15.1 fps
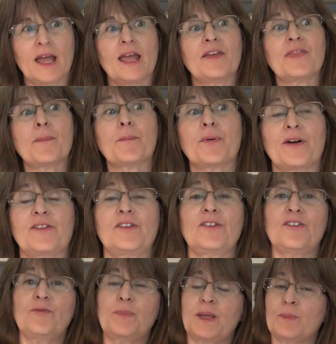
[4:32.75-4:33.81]
in the
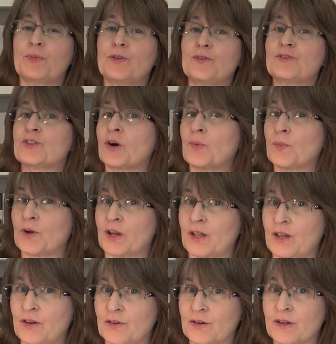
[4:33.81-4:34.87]
presence of people who don't want to
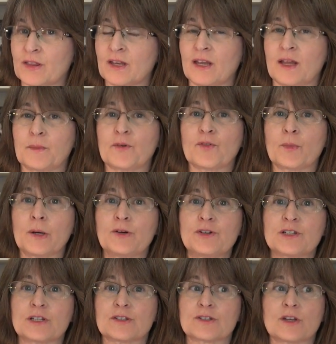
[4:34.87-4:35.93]
hear the name of
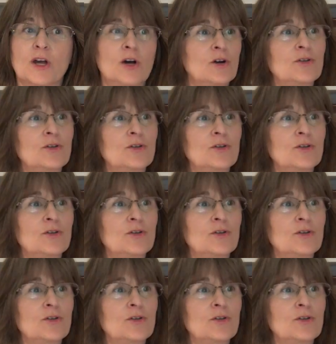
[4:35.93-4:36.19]
emotions,